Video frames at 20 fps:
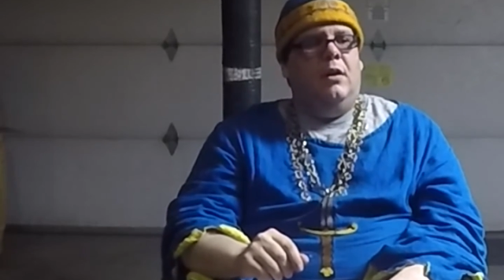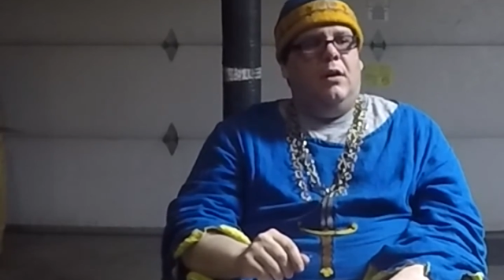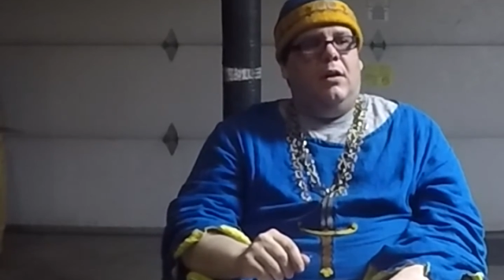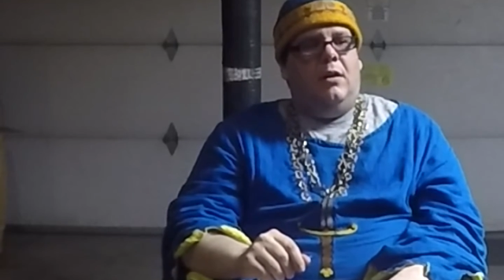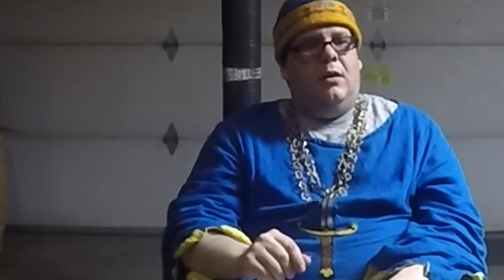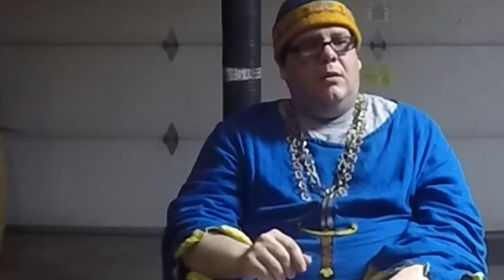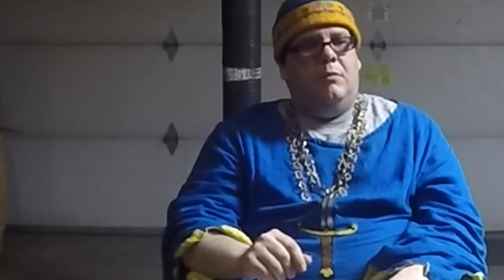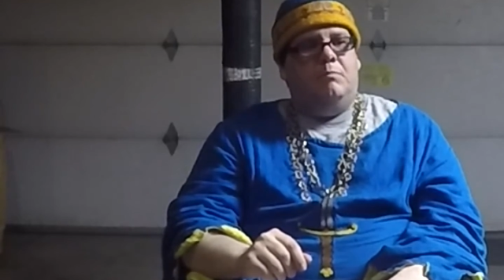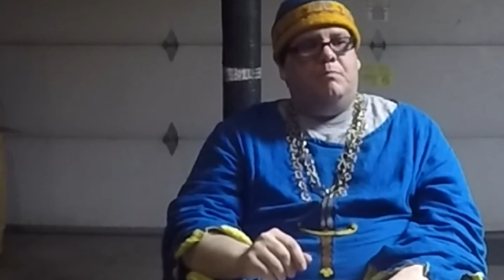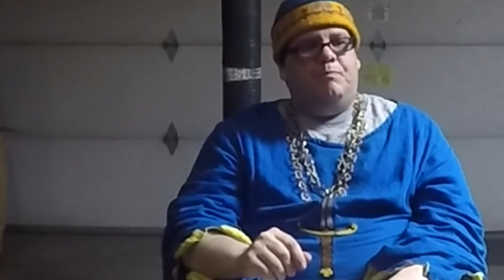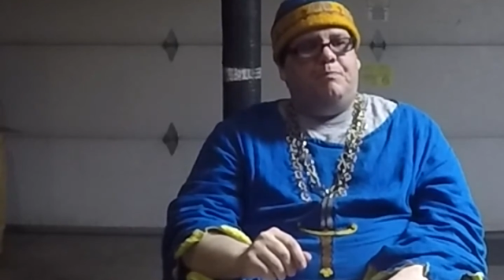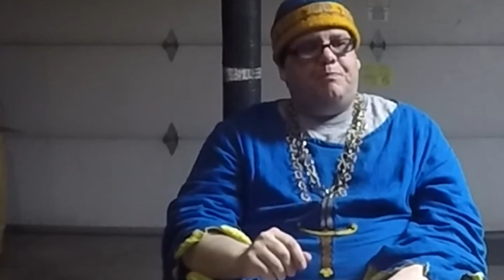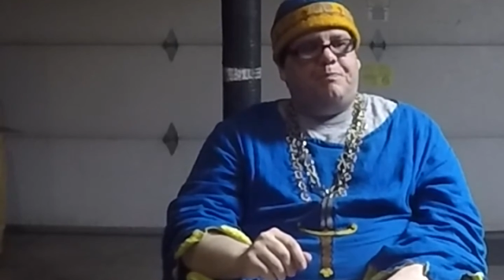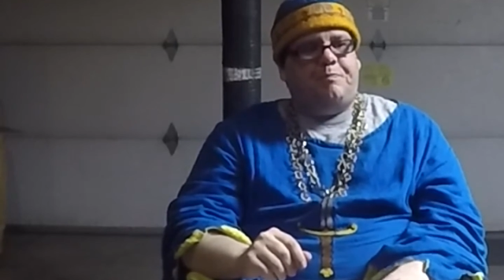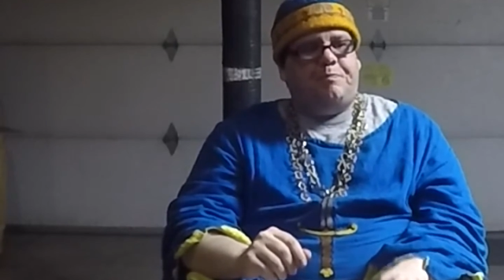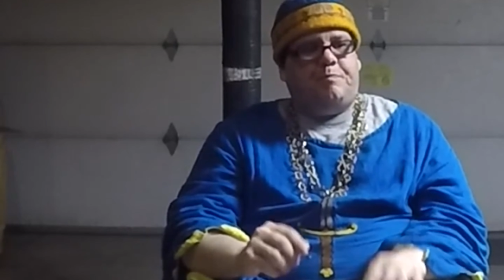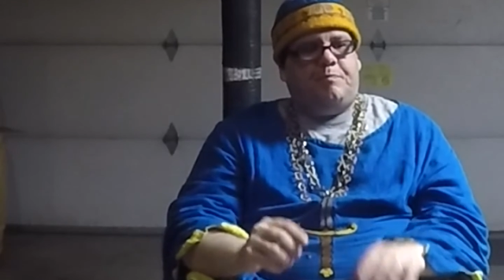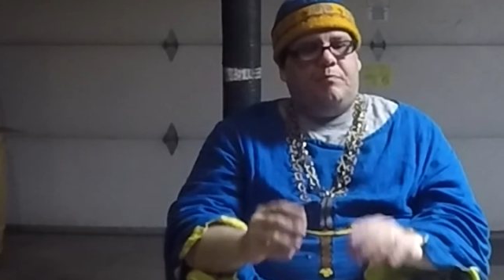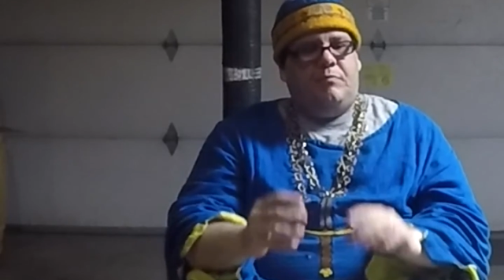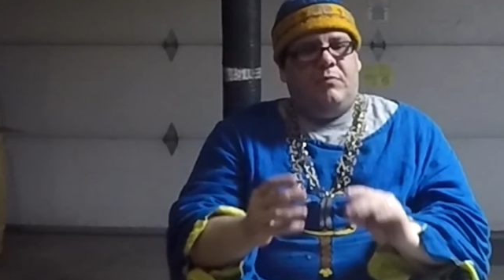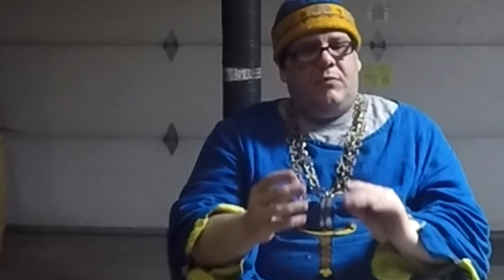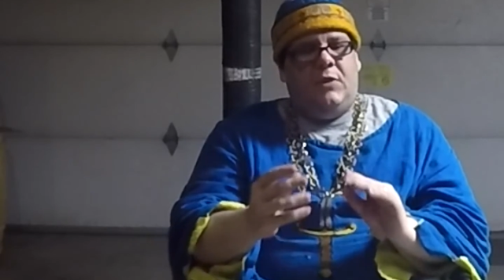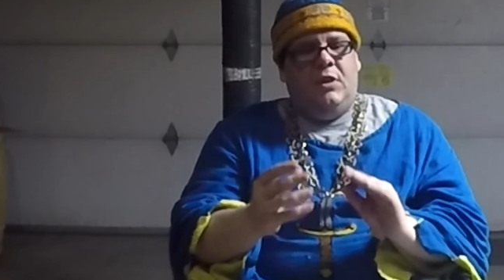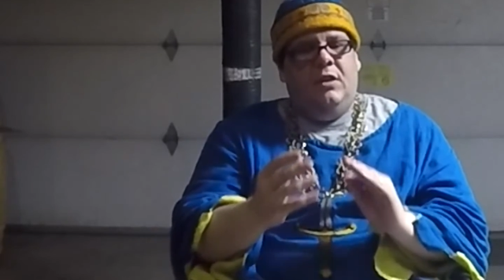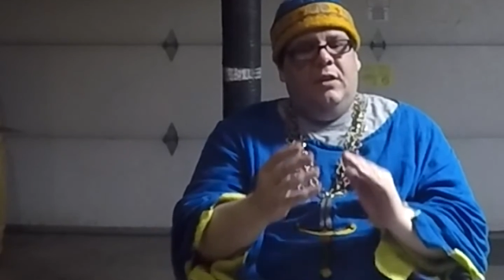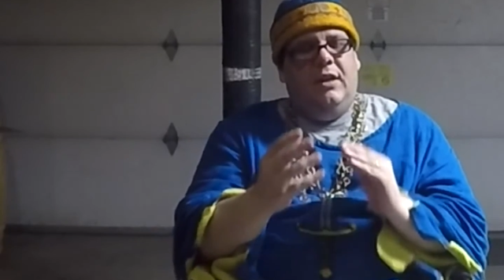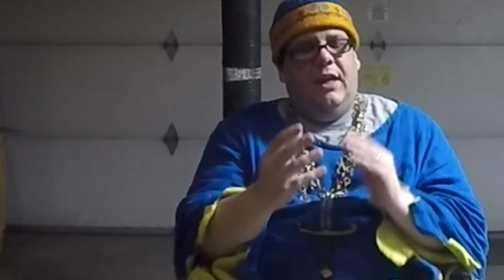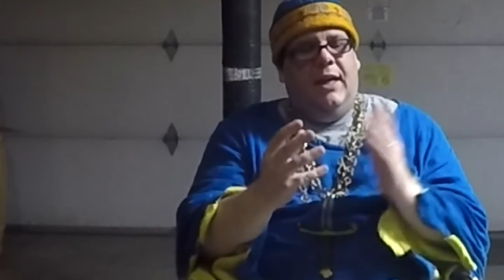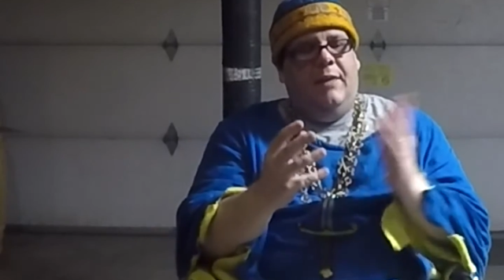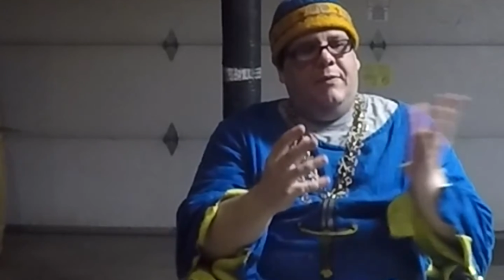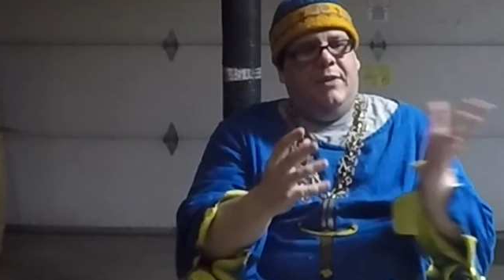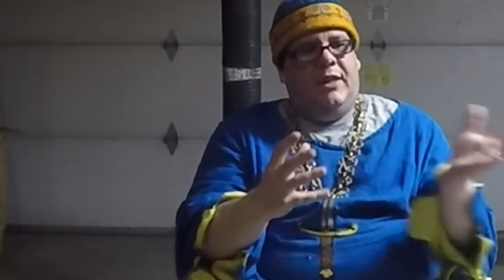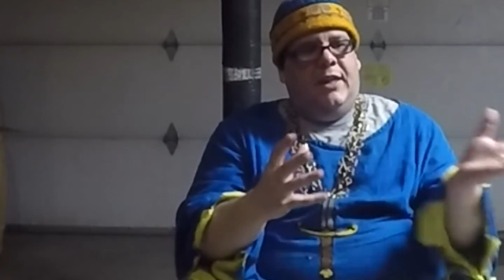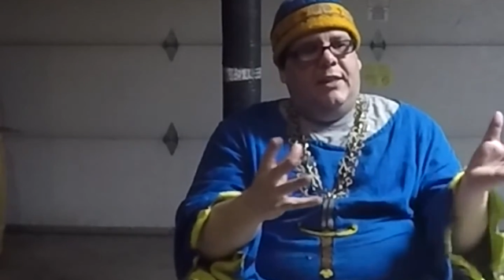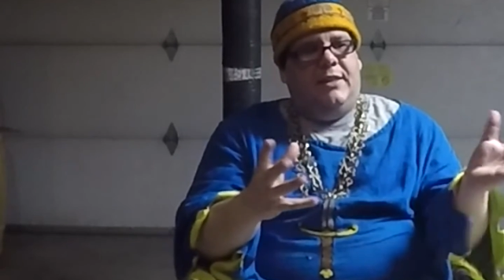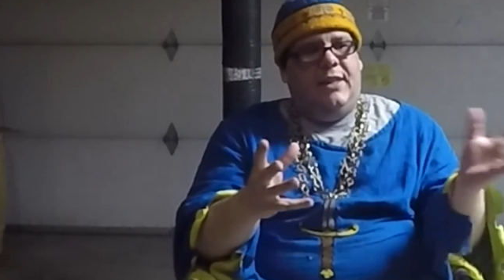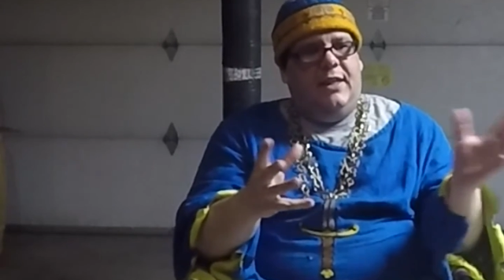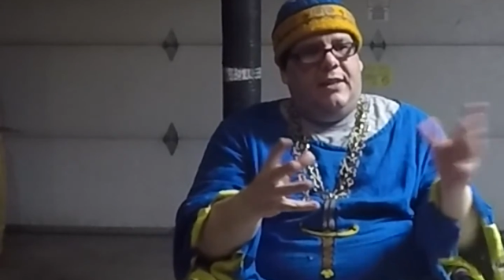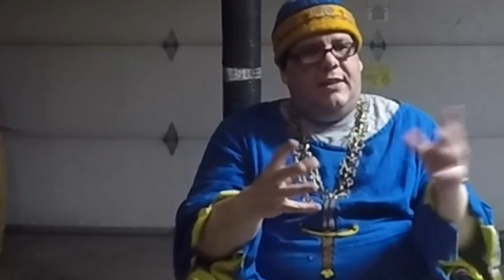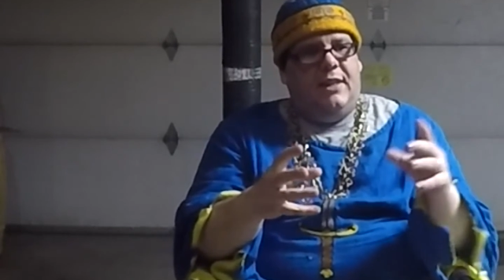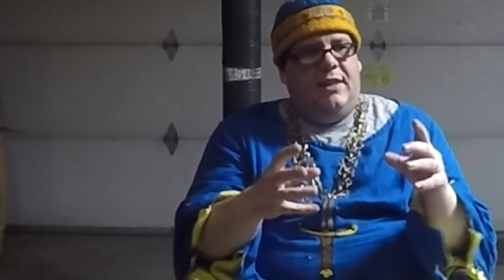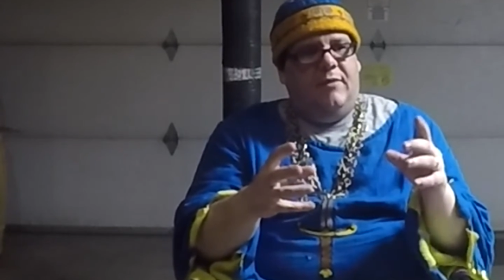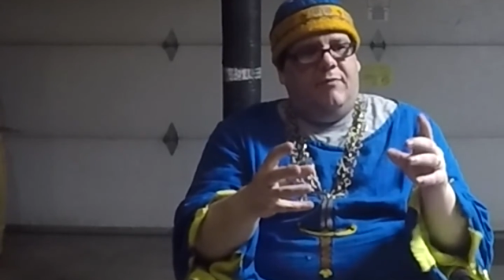And then I take that